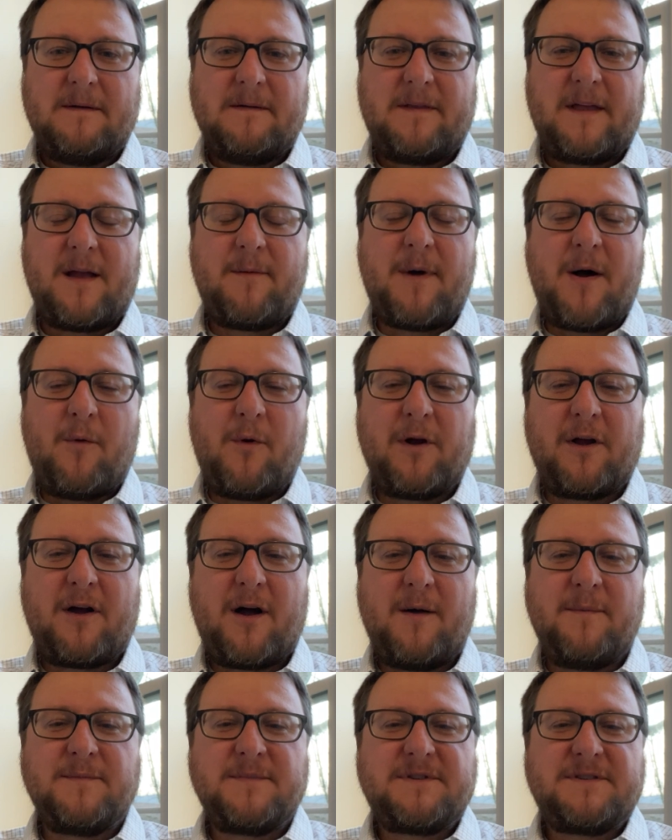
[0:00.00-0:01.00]
Think about what
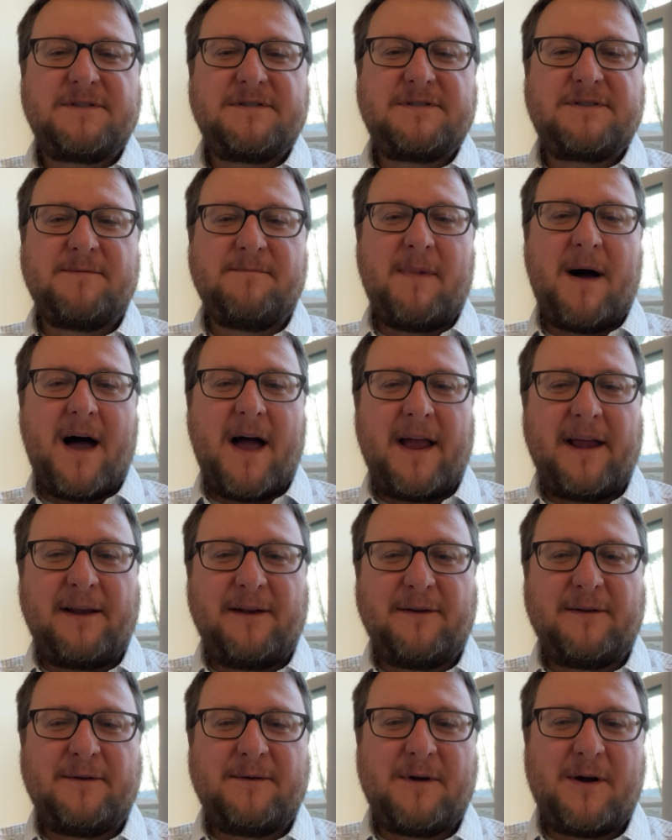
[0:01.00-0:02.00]
comes to
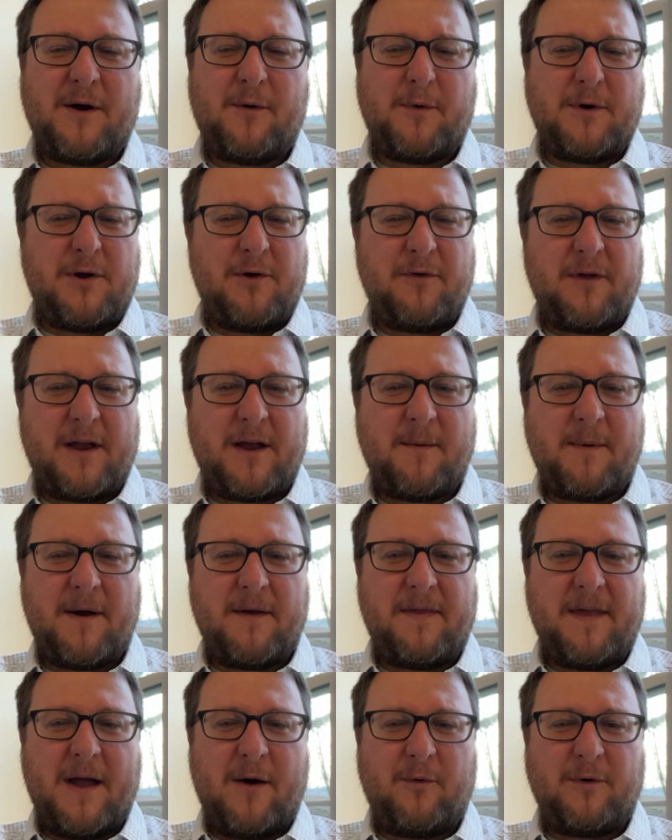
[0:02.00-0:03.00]
mind when you think
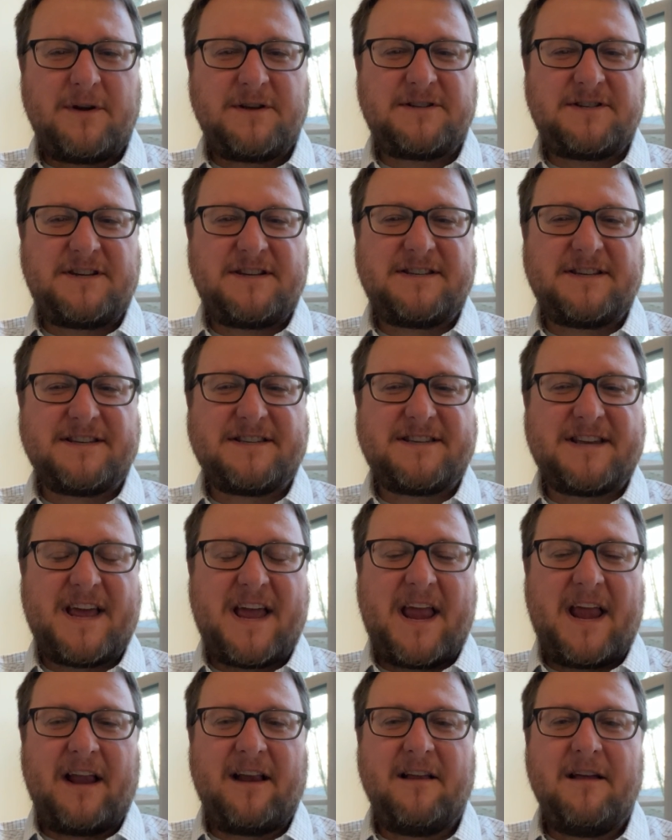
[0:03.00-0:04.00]
about that. What is Jesus
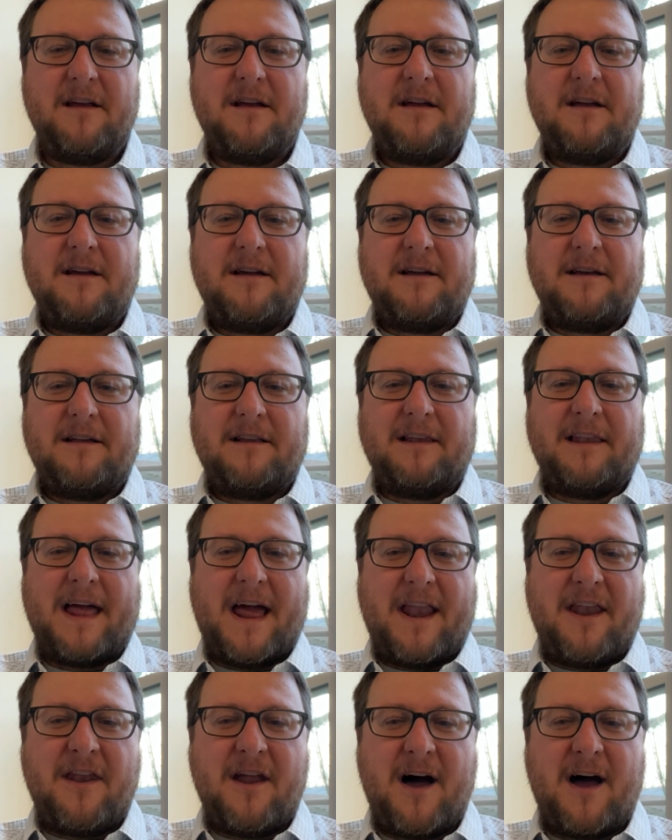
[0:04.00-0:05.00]
saying?
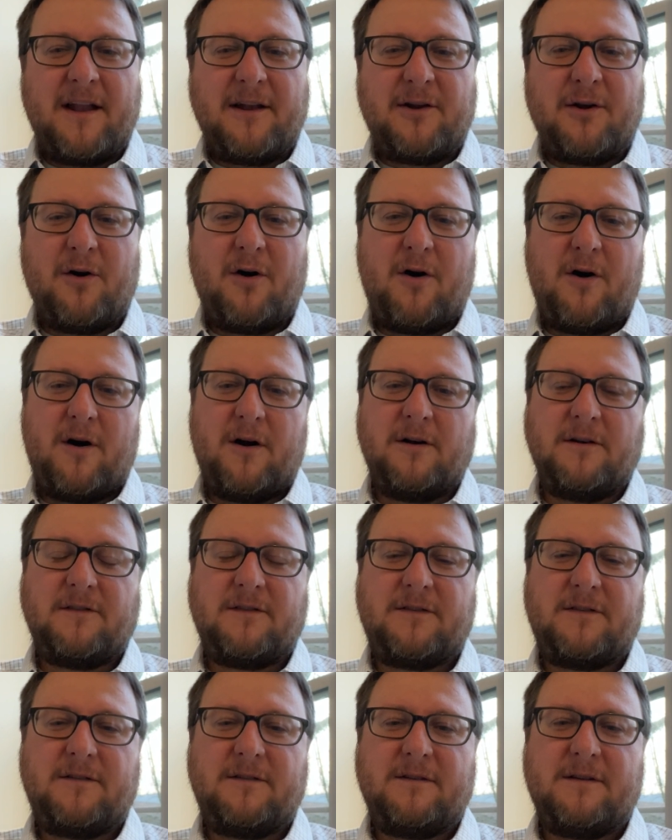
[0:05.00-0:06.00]
Let not your
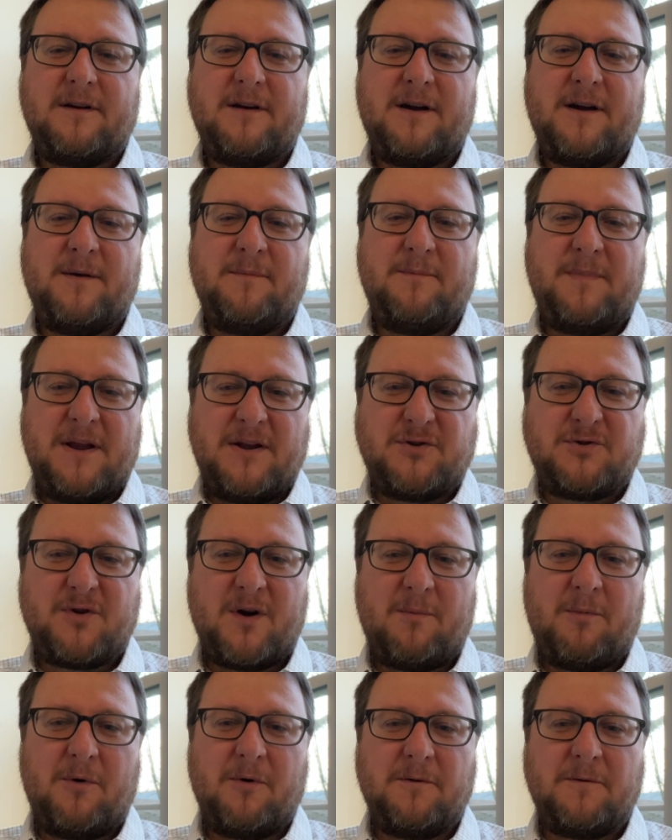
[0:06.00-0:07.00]
hearts be
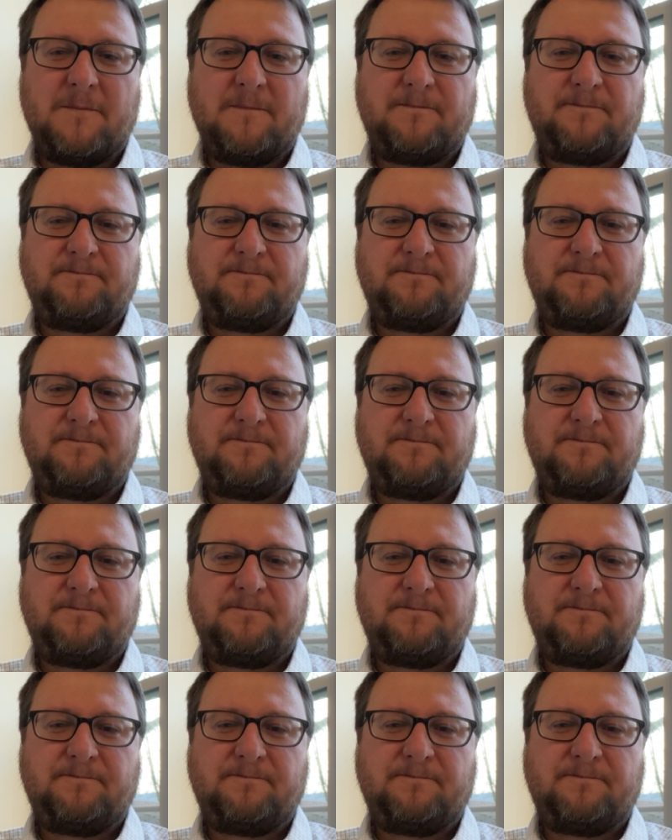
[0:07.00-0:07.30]
troubled.